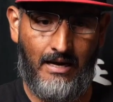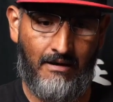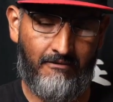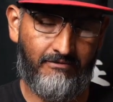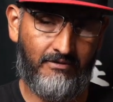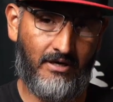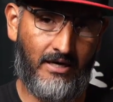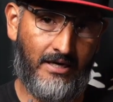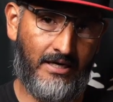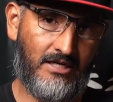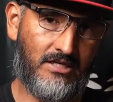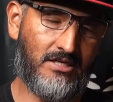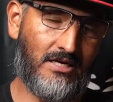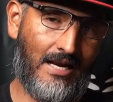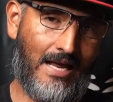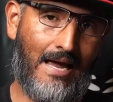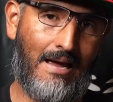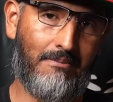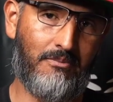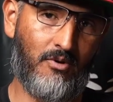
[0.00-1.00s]
After each
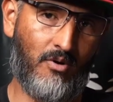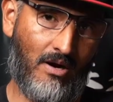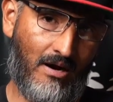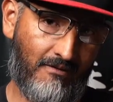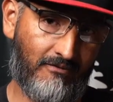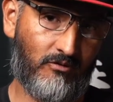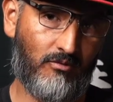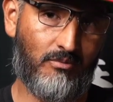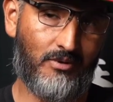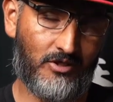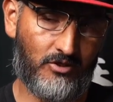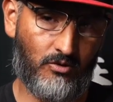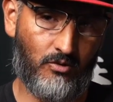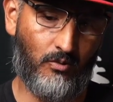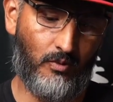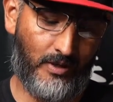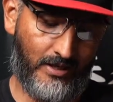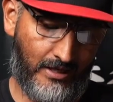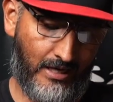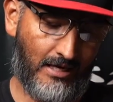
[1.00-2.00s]
lap, you have to make sure
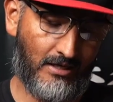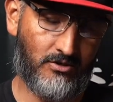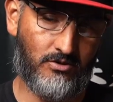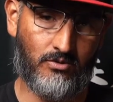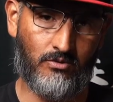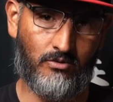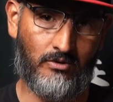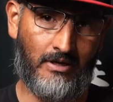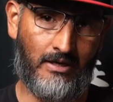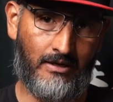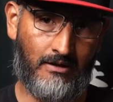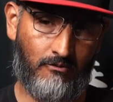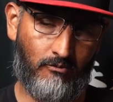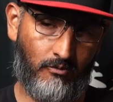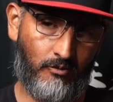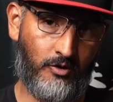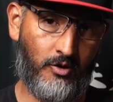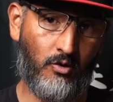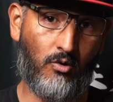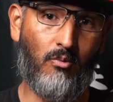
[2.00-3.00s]
we get you, like
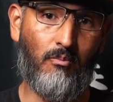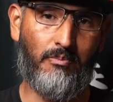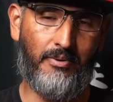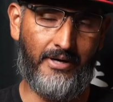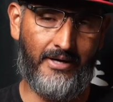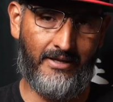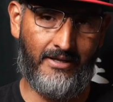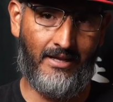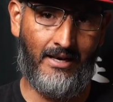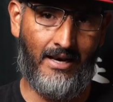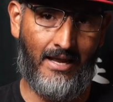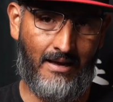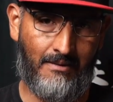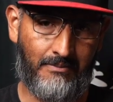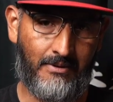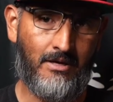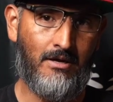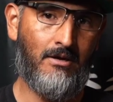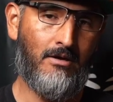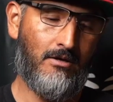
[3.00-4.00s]
you completed a lap.